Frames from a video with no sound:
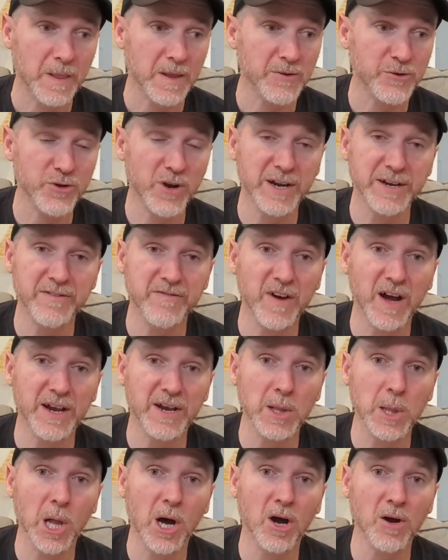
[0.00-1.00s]
trying to find
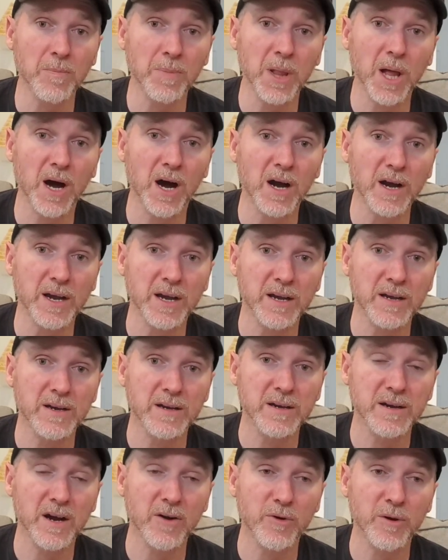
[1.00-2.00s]
a long block,
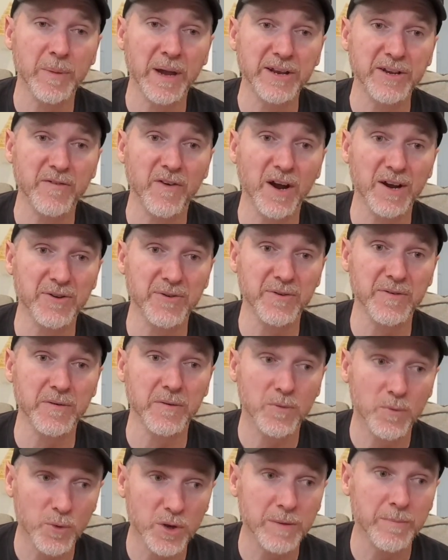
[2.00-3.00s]
a
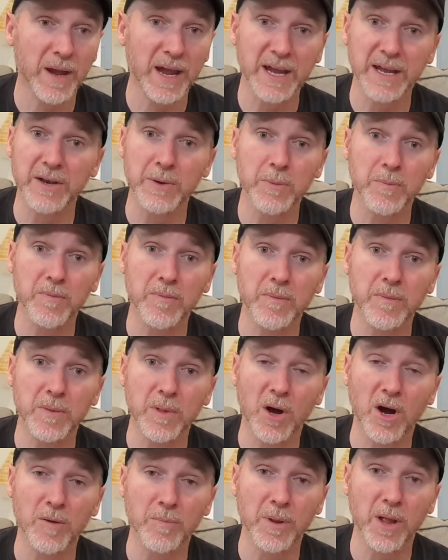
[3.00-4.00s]
reman
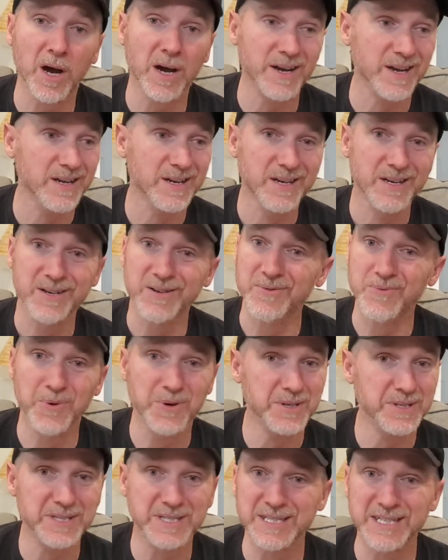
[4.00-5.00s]
long block
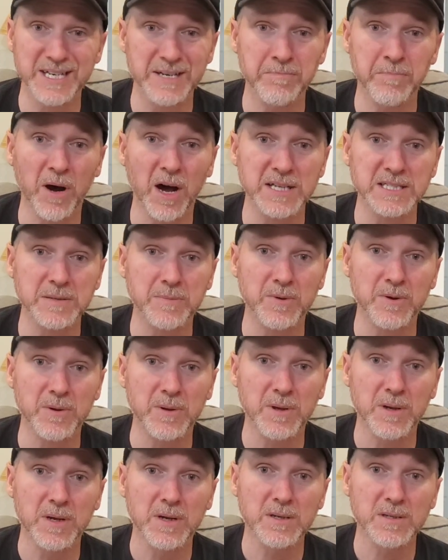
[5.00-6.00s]
was impossible.
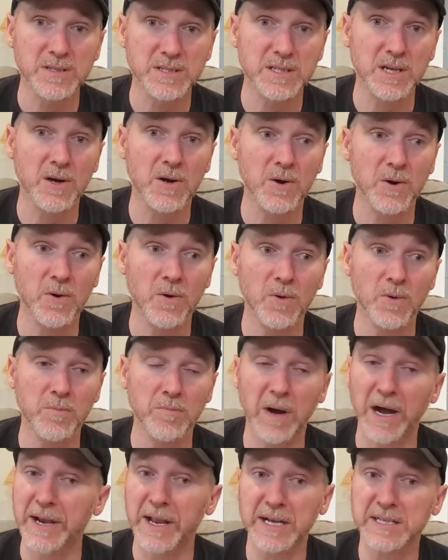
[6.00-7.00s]
So
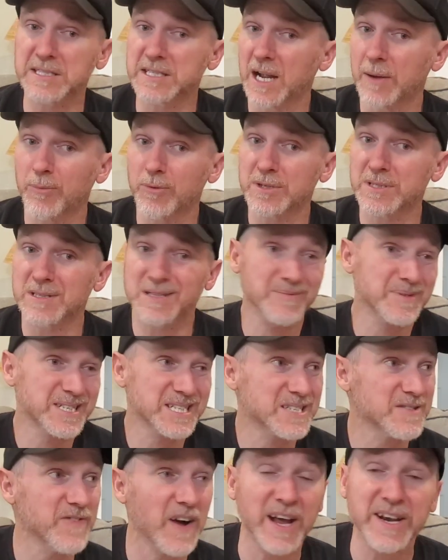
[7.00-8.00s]
my next step was, let me
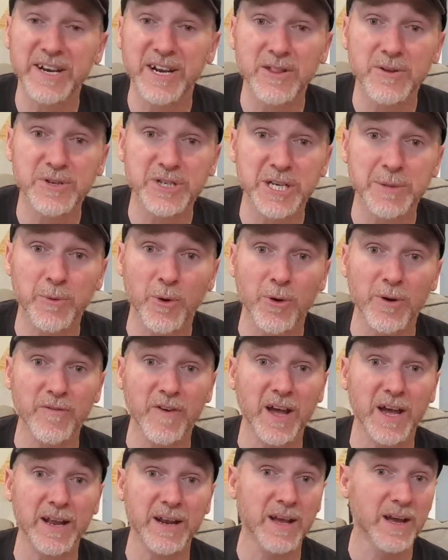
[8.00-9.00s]
just find another cheap
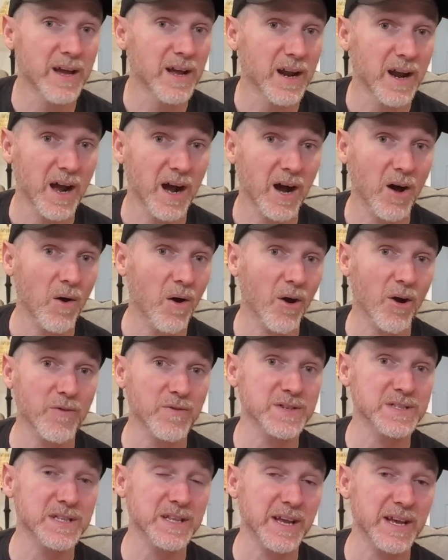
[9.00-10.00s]
Corvette. I'll
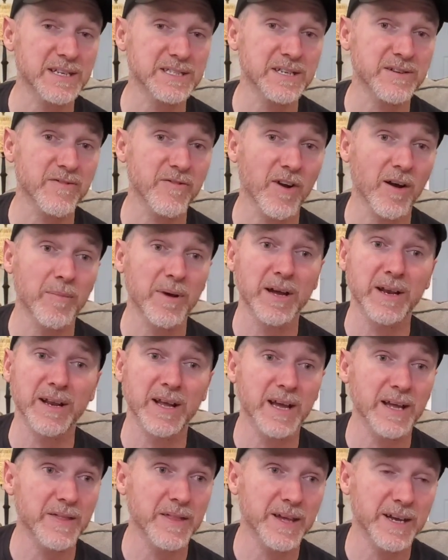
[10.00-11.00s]
harvest the engine from it
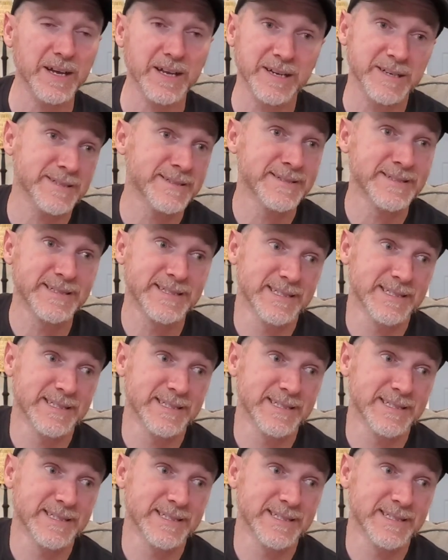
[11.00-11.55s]
and then